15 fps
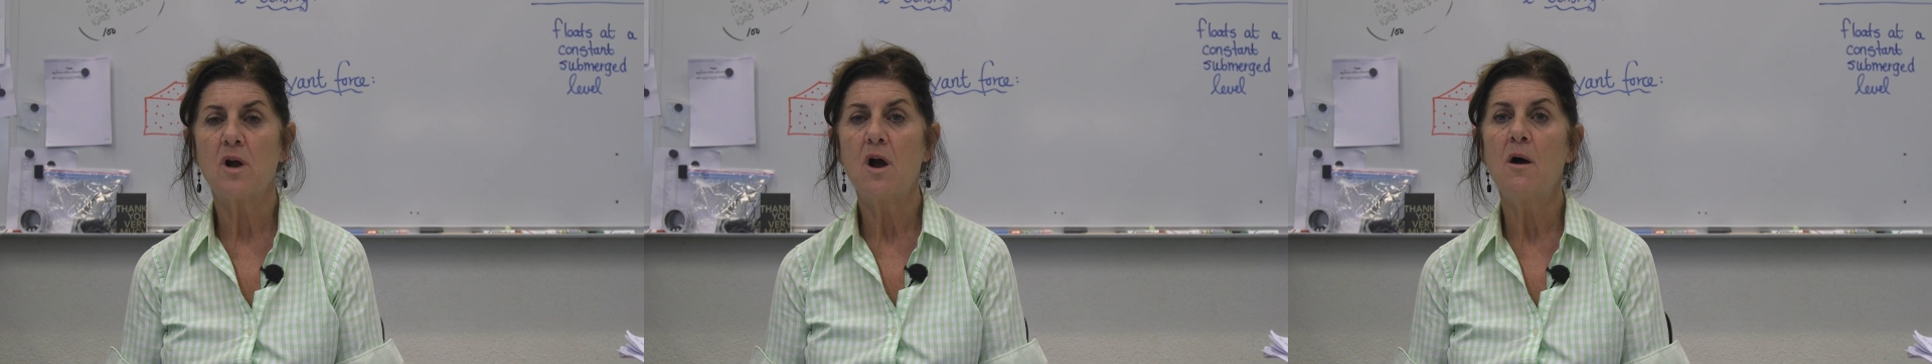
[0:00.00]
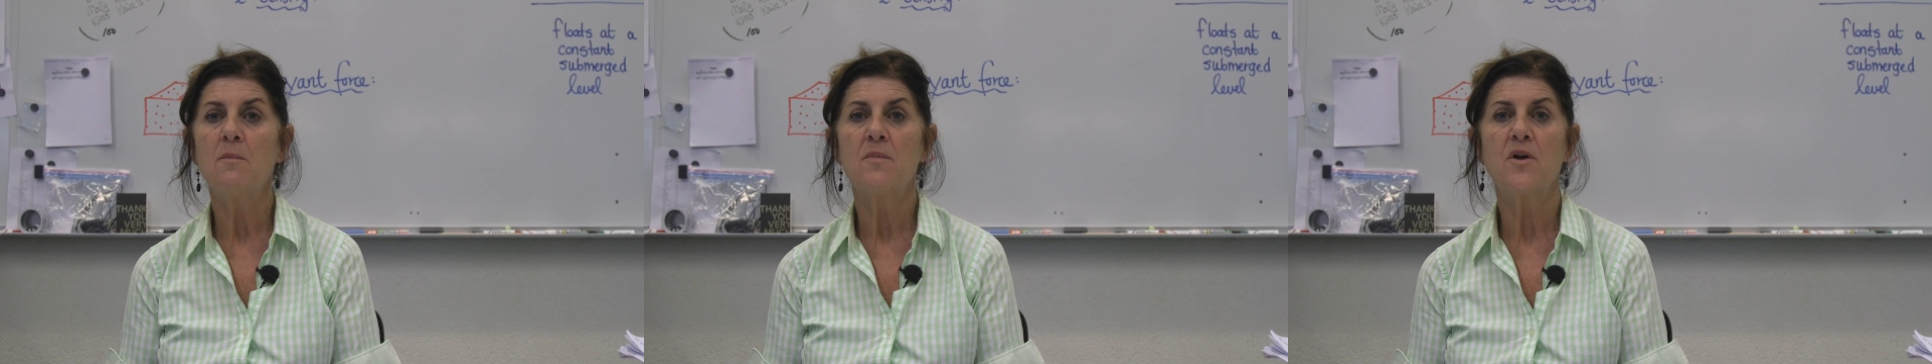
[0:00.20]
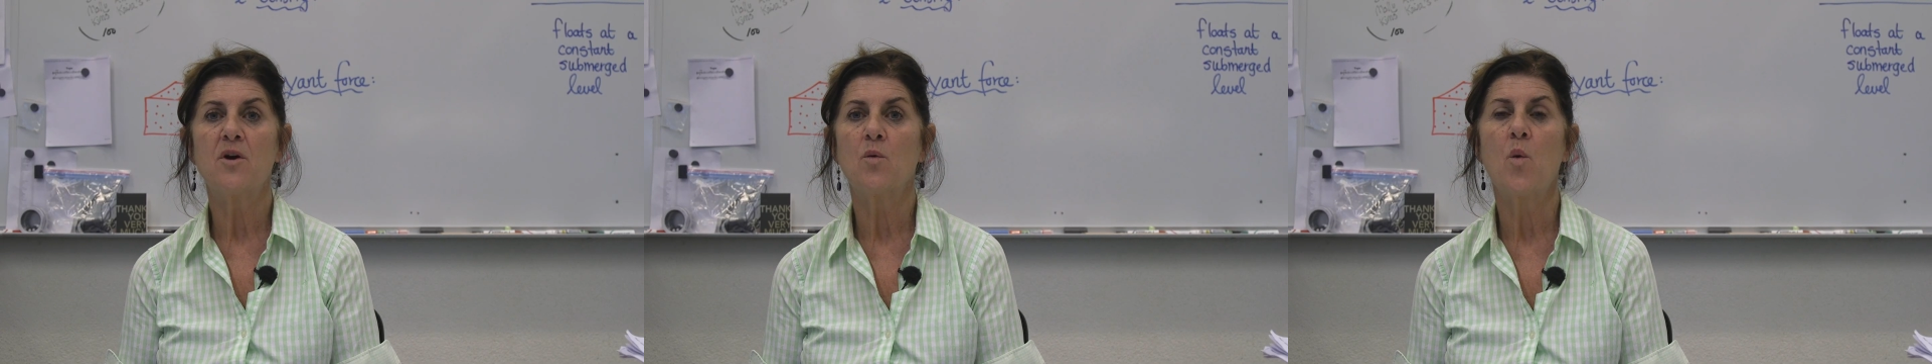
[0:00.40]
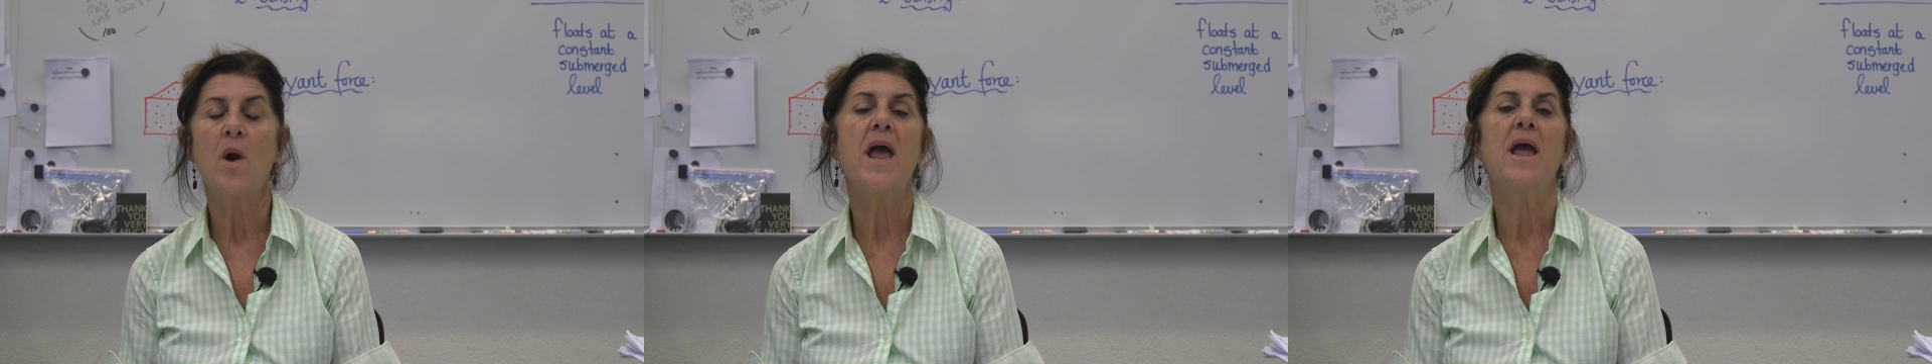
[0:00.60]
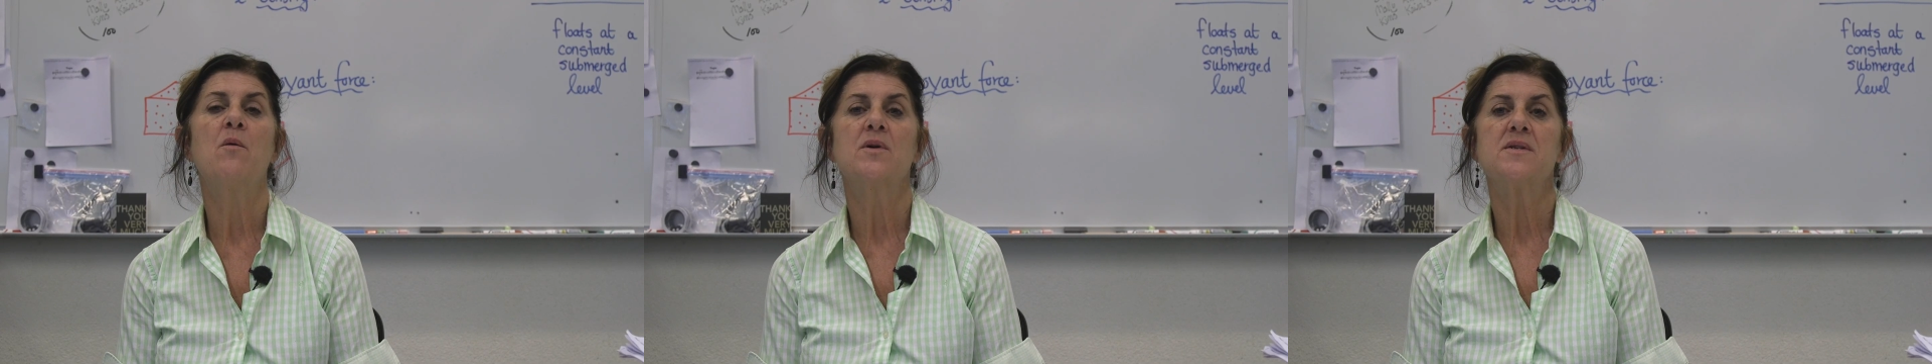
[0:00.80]
come their
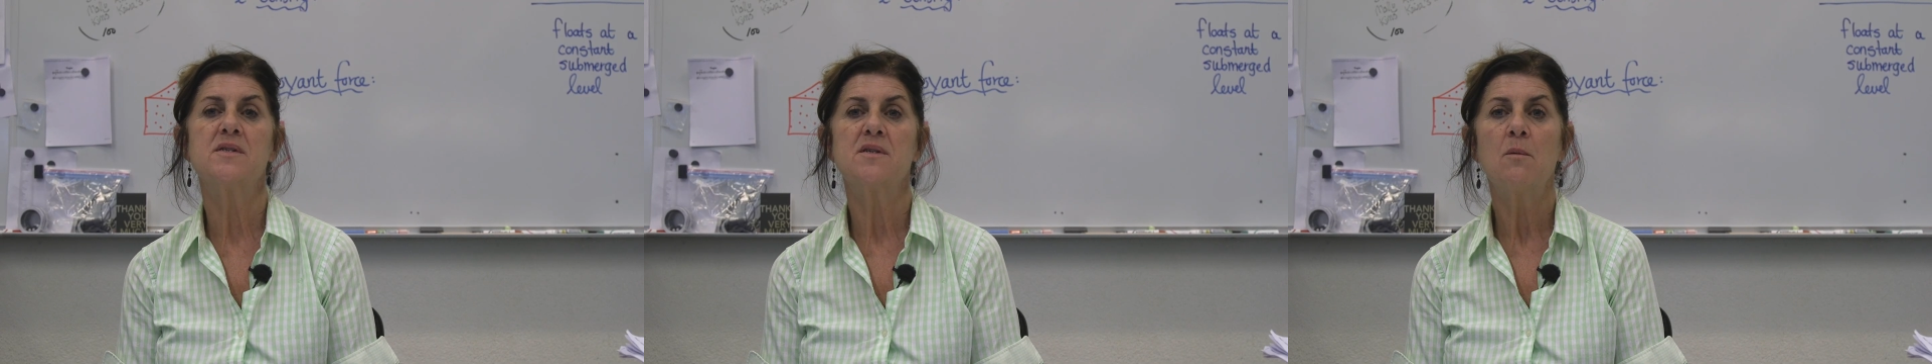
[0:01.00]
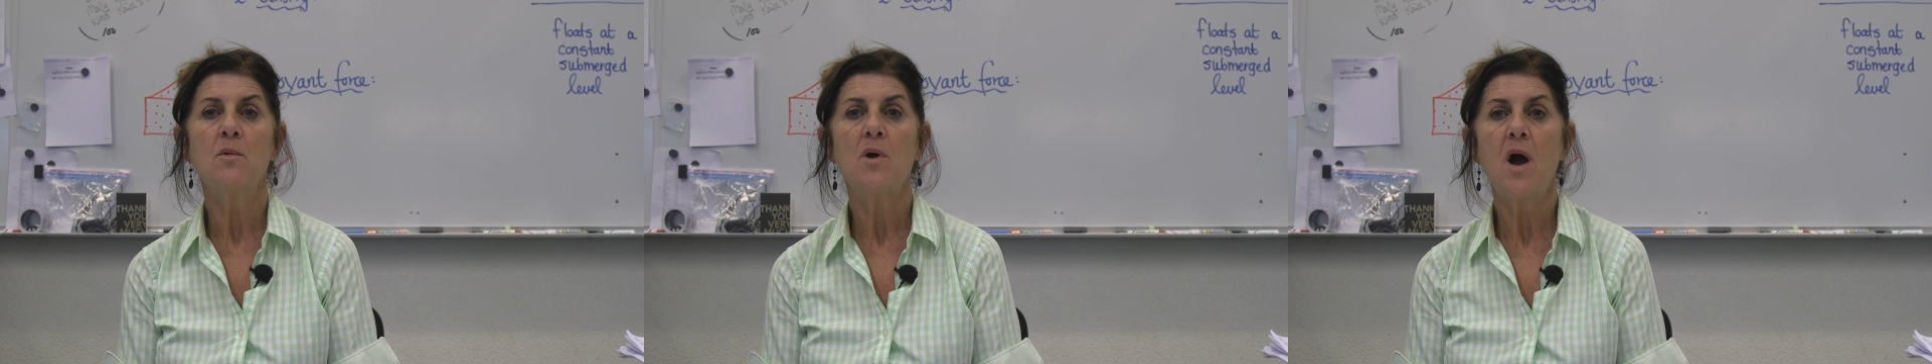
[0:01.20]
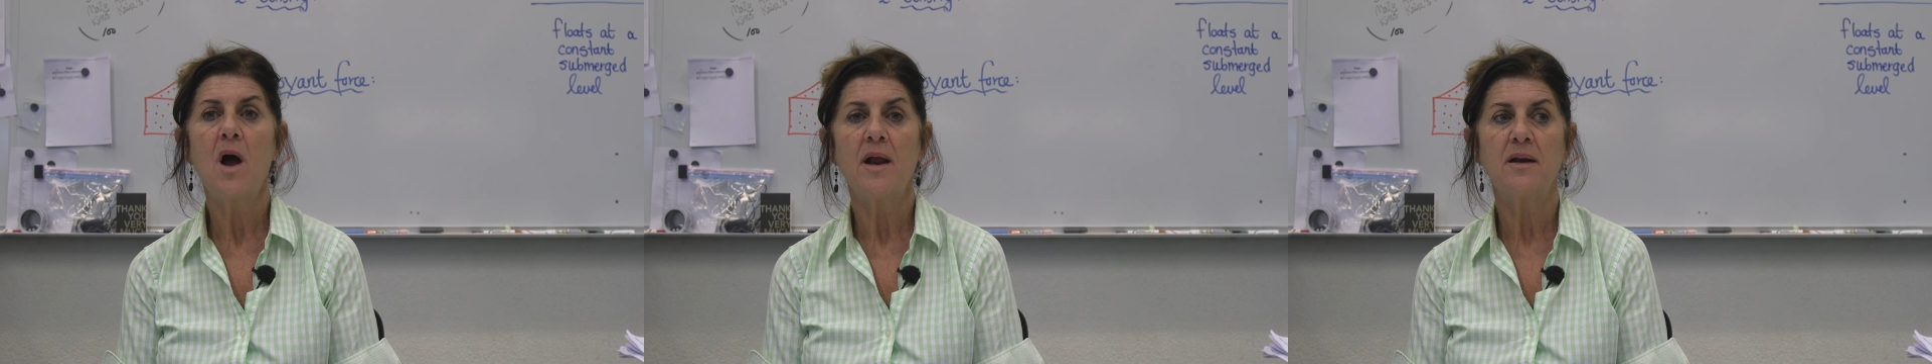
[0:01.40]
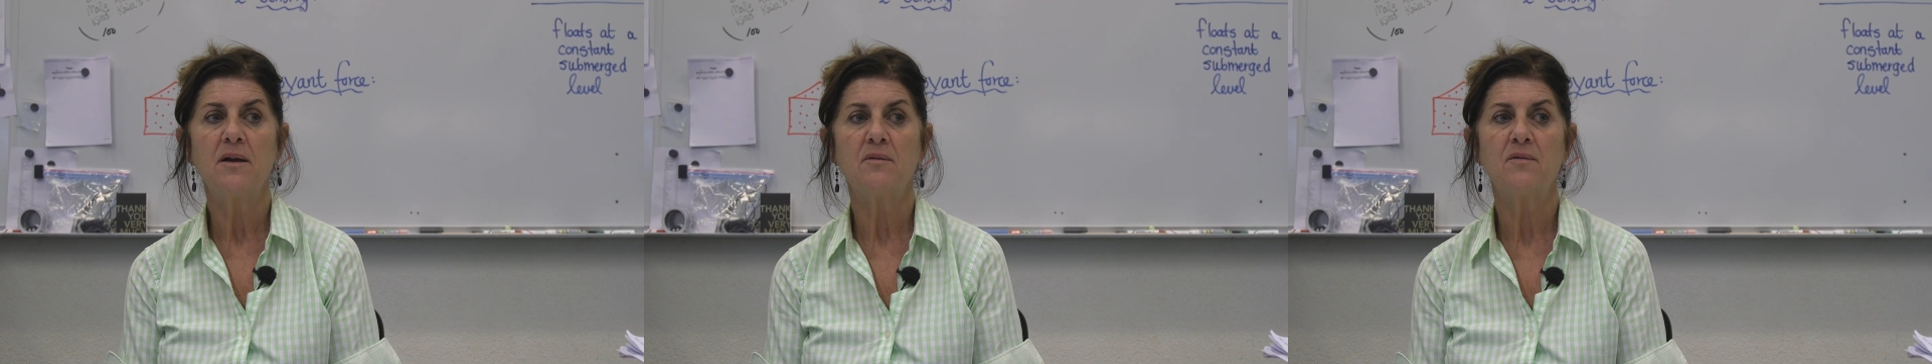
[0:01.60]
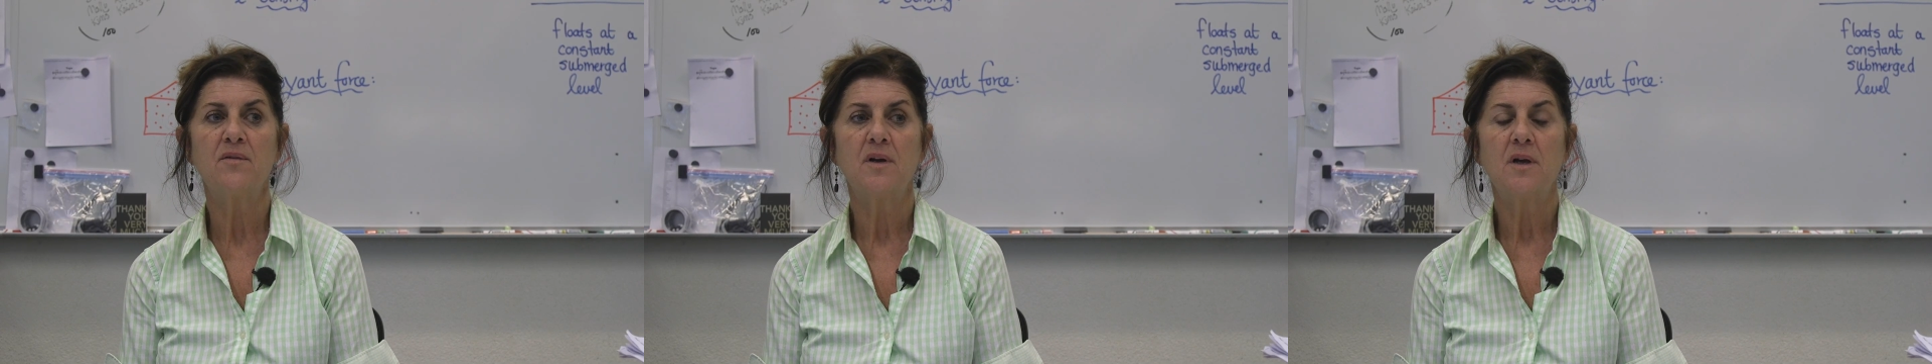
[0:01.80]
way with some kind
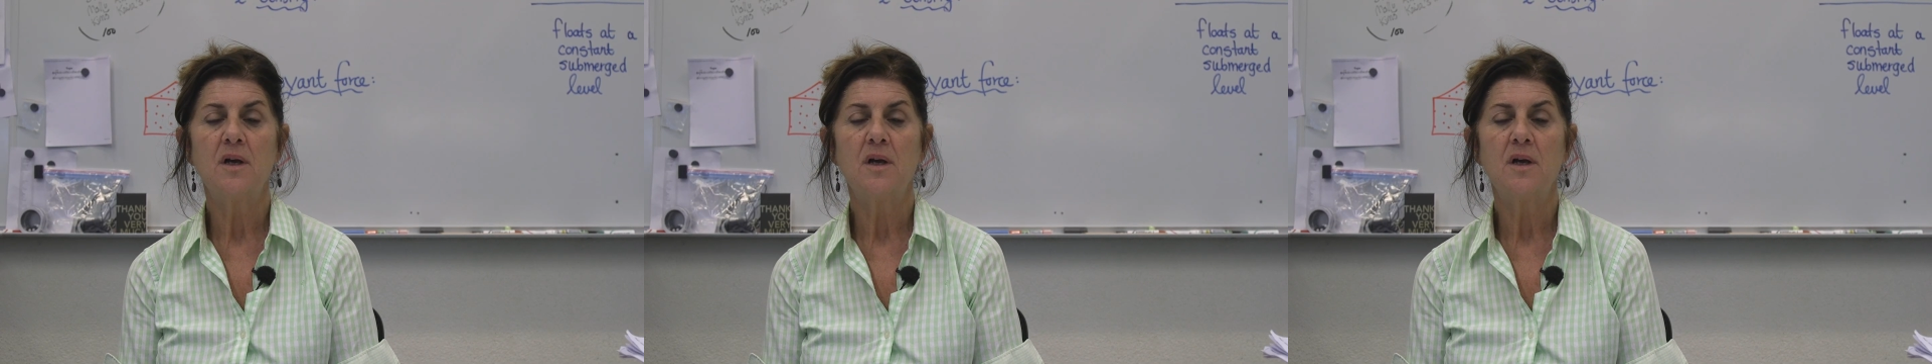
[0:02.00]
of